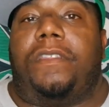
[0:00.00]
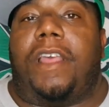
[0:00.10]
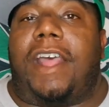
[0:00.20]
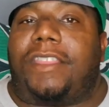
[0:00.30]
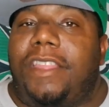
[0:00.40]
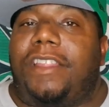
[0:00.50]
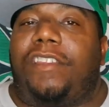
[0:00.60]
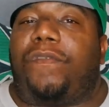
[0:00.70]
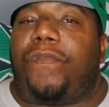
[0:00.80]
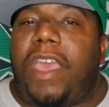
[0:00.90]
I think
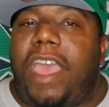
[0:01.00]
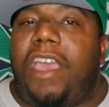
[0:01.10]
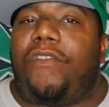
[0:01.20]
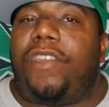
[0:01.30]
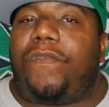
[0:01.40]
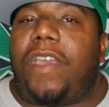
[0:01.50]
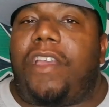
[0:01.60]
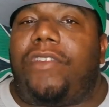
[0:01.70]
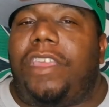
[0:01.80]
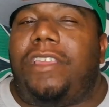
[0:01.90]
that's very,
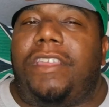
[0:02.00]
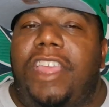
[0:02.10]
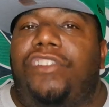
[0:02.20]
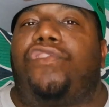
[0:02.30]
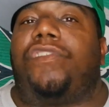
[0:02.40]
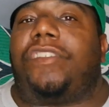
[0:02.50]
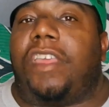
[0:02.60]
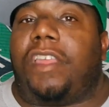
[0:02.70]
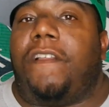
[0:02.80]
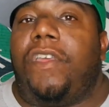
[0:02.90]
very
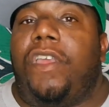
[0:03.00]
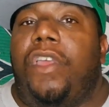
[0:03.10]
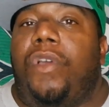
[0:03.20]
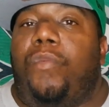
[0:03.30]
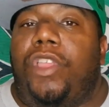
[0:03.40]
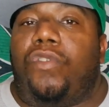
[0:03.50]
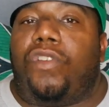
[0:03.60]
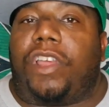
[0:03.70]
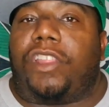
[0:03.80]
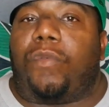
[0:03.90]
interesting when you
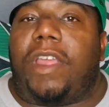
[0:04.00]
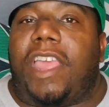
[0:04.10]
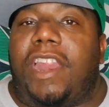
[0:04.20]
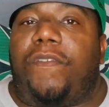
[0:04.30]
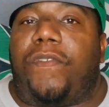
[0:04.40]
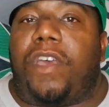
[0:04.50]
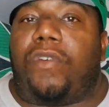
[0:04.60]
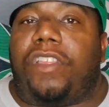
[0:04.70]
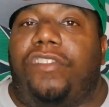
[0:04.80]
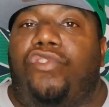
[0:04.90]
look at the way the N F
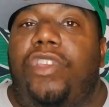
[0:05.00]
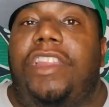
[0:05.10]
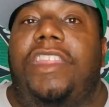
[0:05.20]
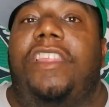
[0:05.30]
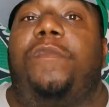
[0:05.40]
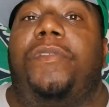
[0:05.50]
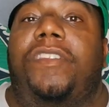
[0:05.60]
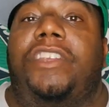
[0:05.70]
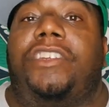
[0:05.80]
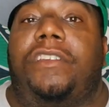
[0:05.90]
L is treating this
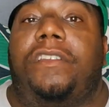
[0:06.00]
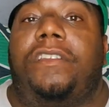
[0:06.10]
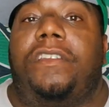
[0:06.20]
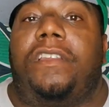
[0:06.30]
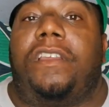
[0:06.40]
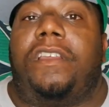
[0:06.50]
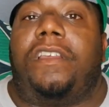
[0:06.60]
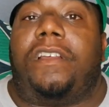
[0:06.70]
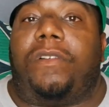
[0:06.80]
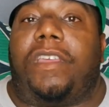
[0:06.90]
position,
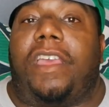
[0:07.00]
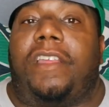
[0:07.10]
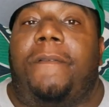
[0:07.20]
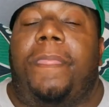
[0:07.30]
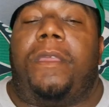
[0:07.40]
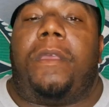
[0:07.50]
okay?